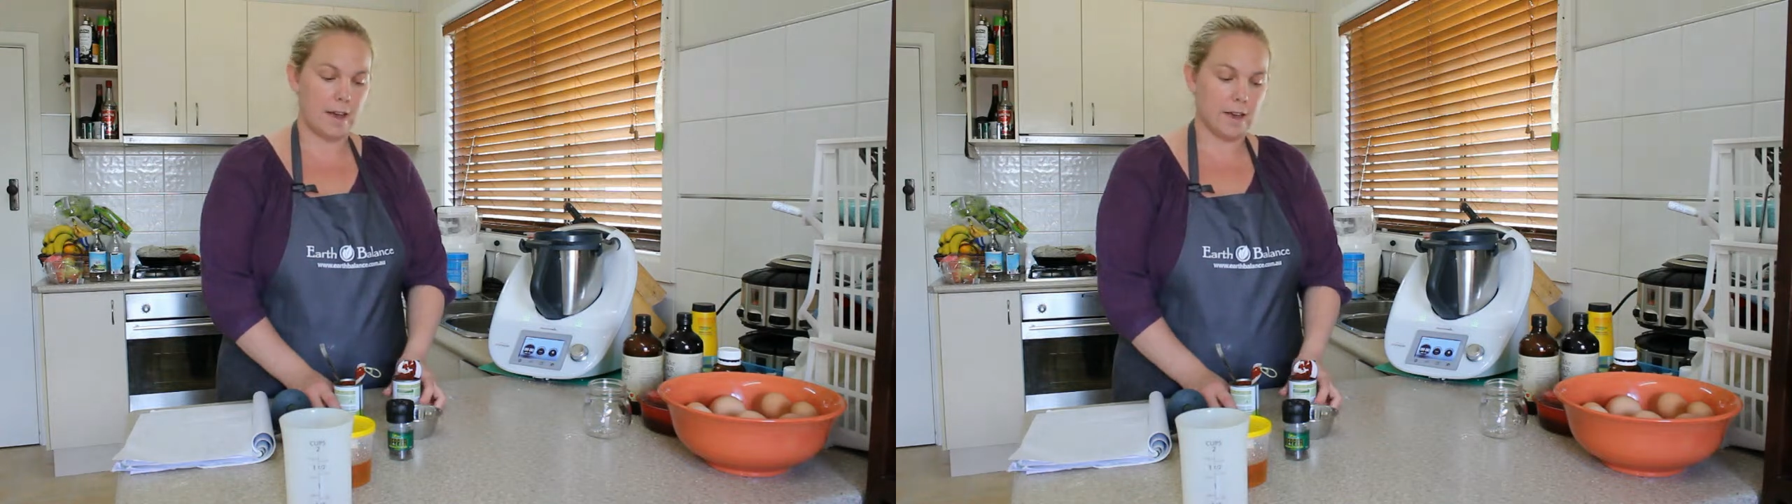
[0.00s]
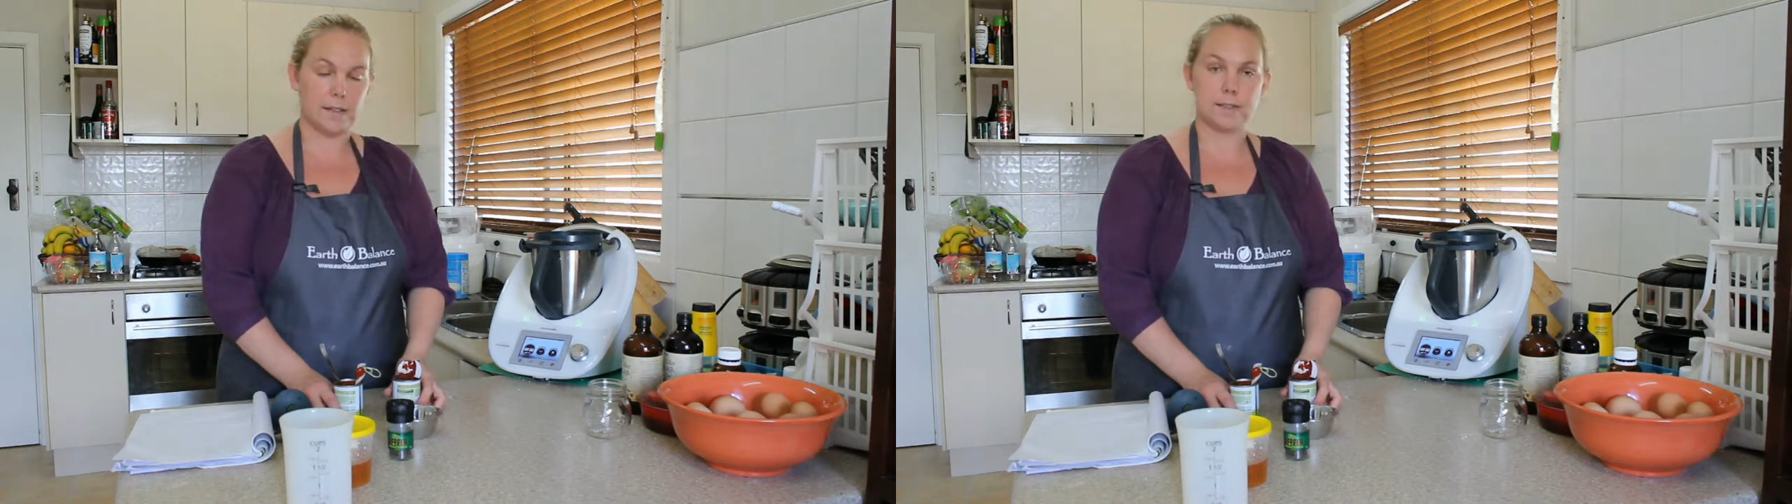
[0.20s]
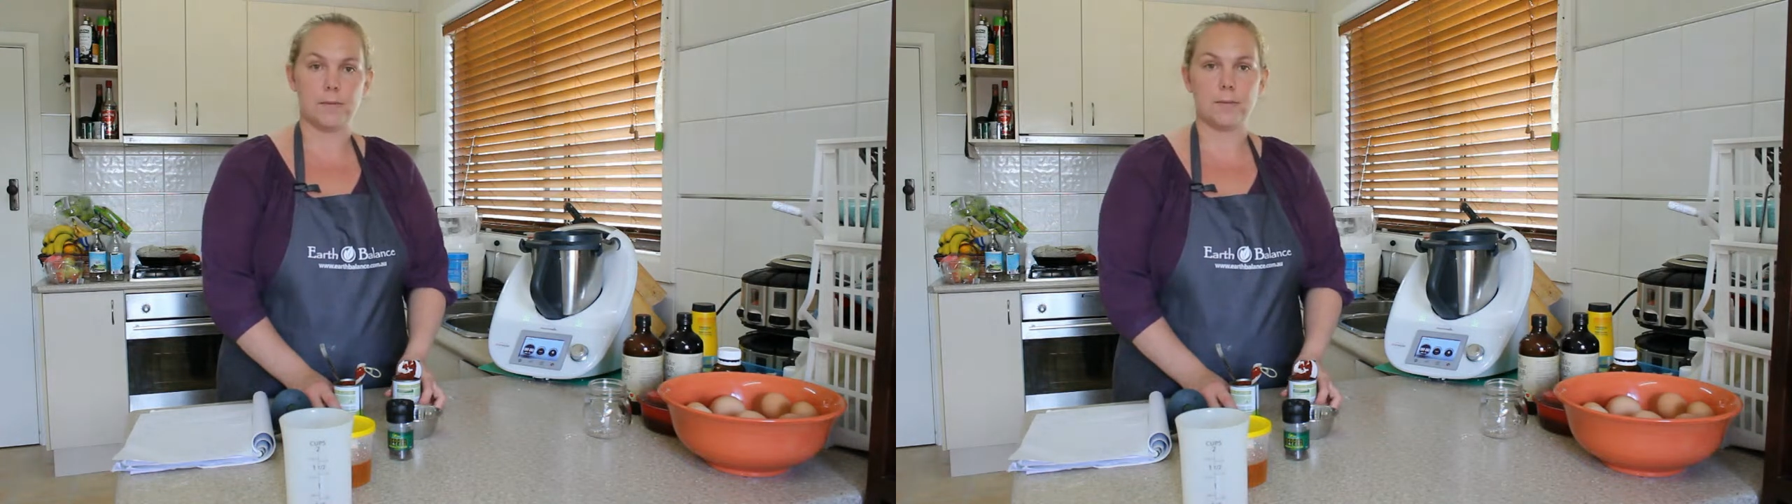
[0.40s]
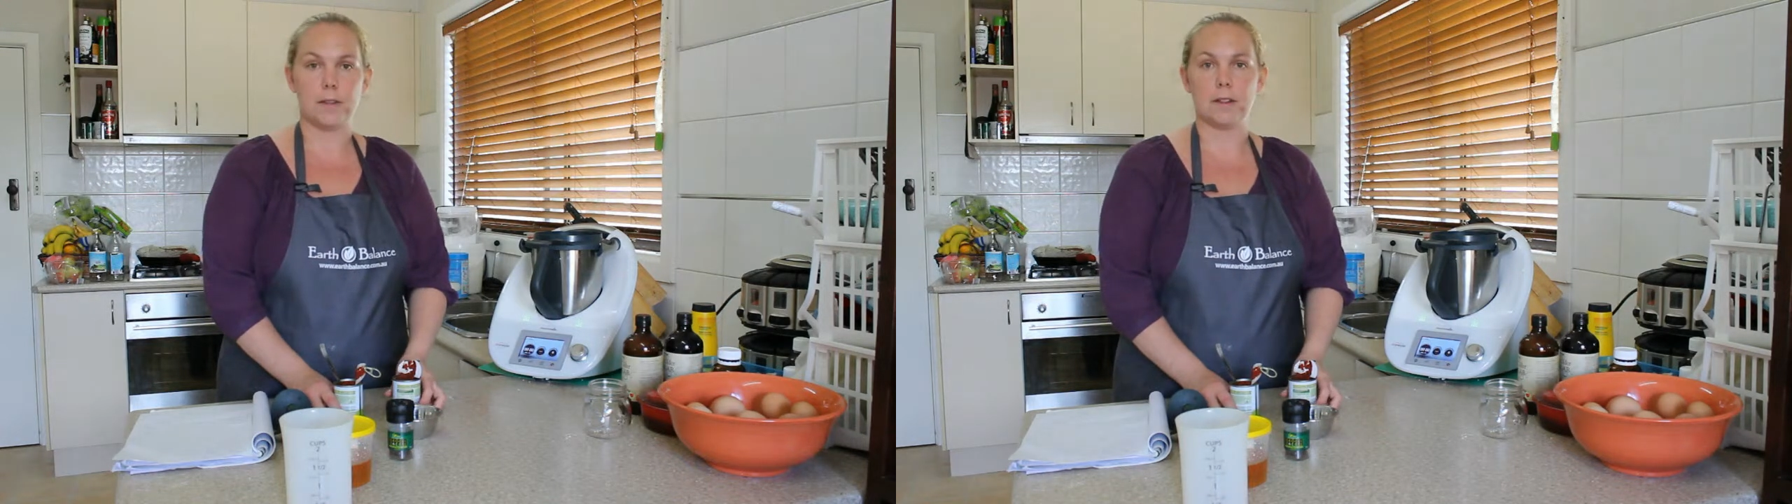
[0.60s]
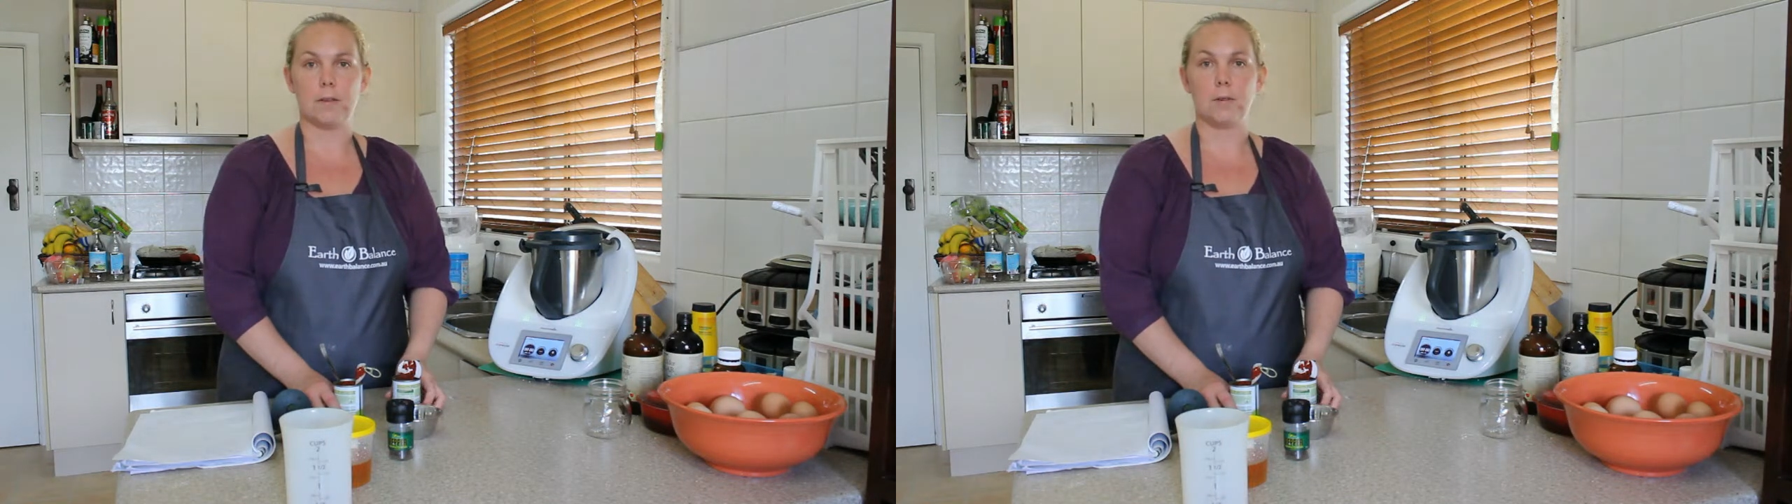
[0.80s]
and it's
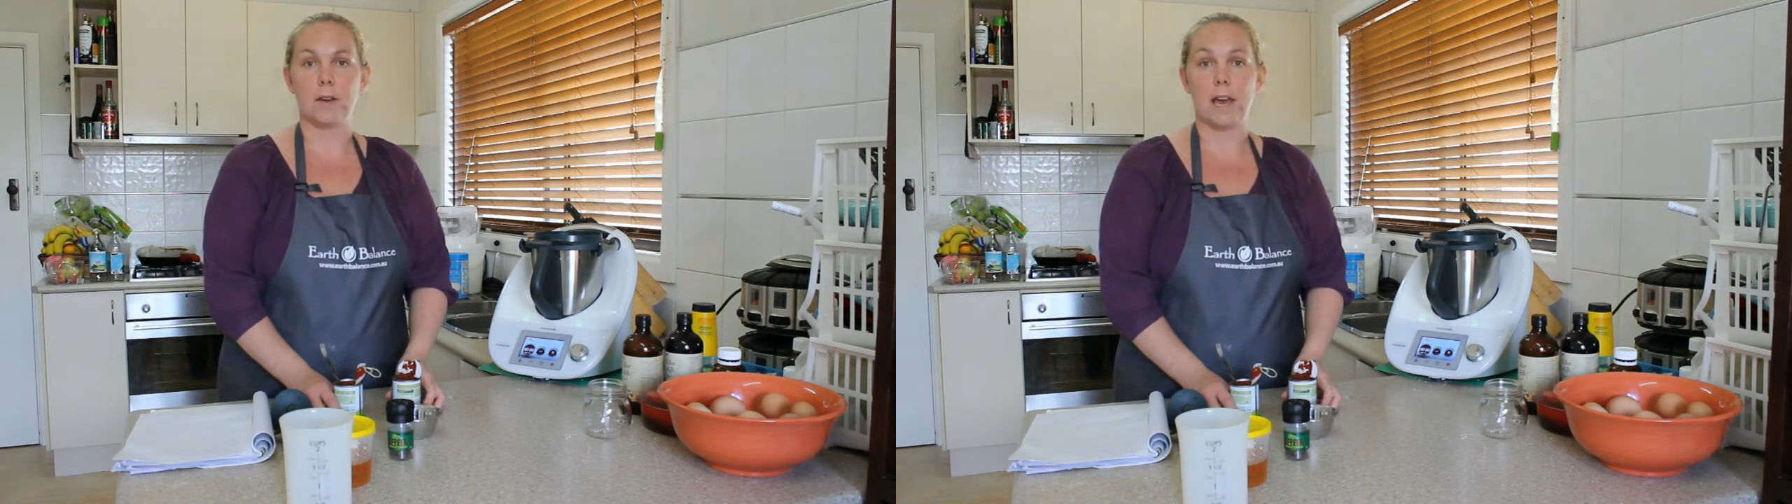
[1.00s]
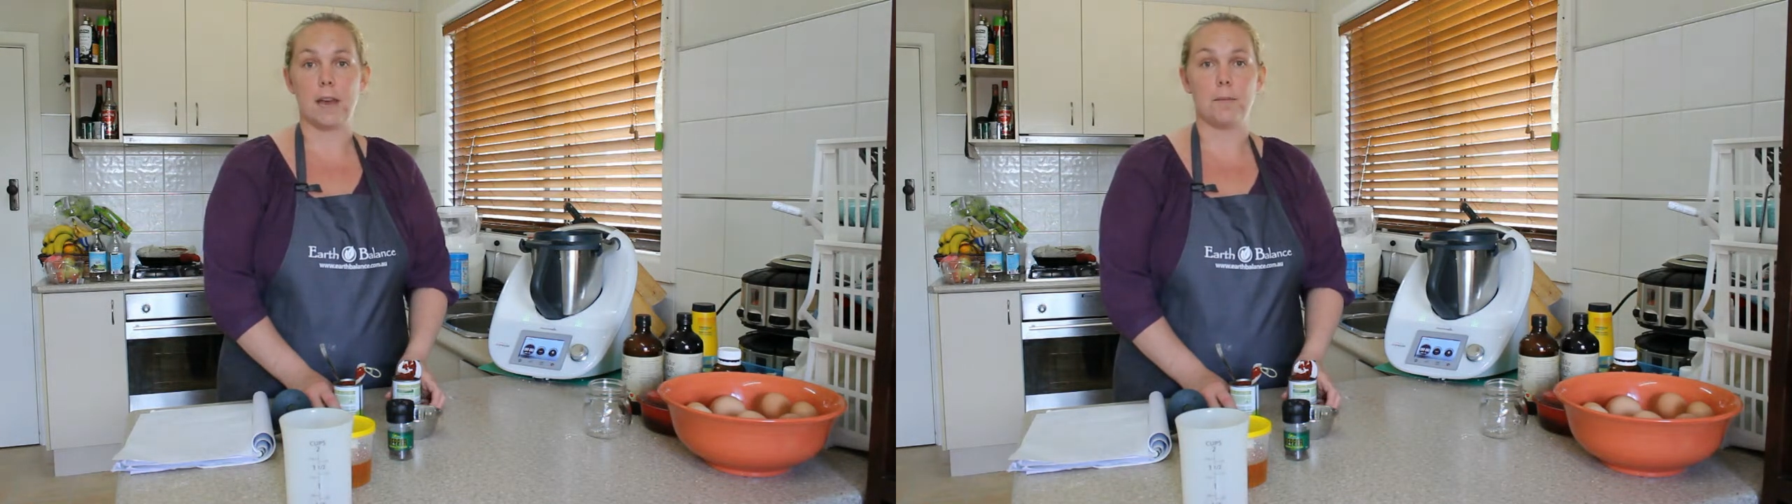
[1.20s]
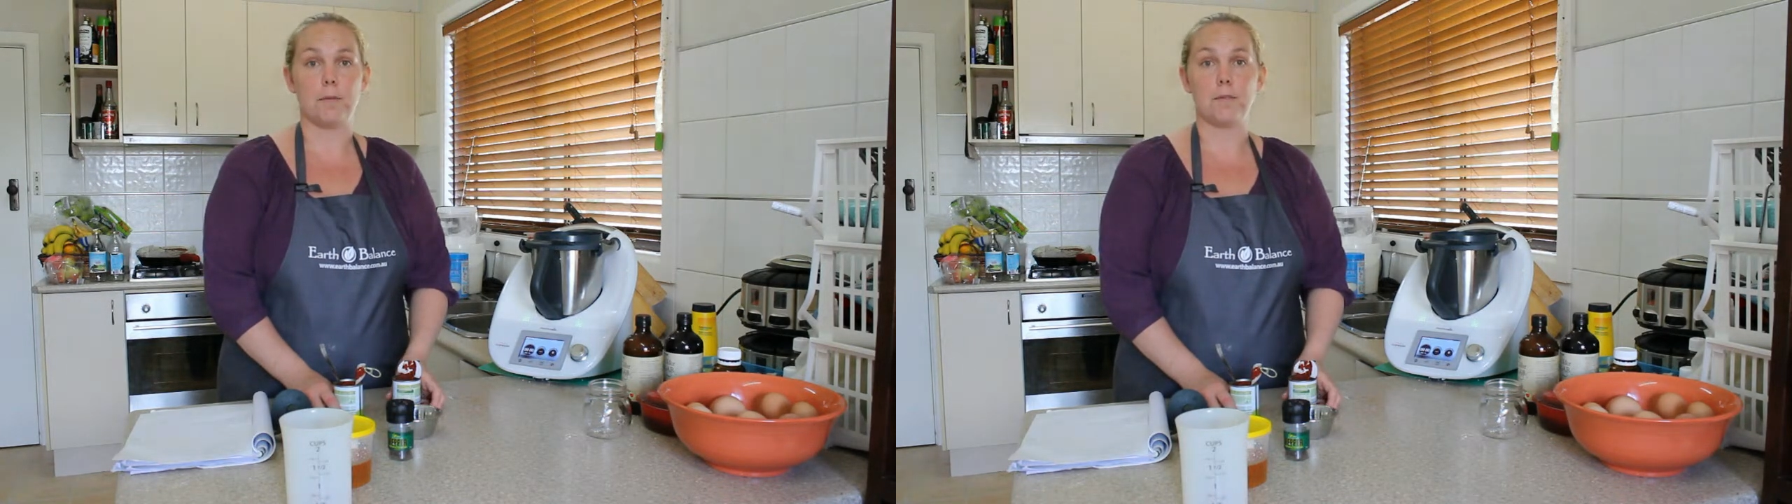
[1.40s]
something that will keep